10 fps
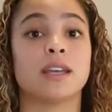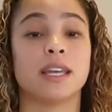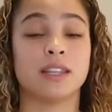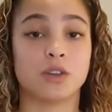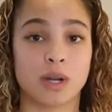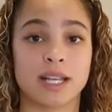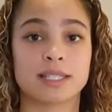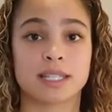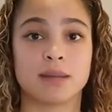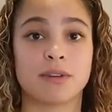in the
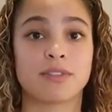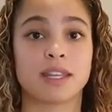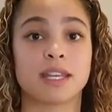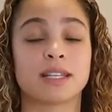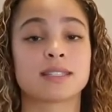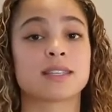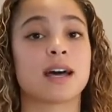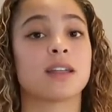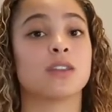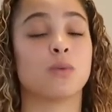grand scheme of things,
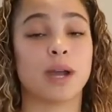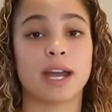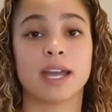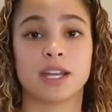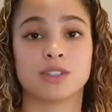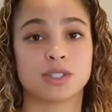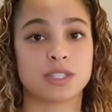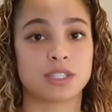the way I handled the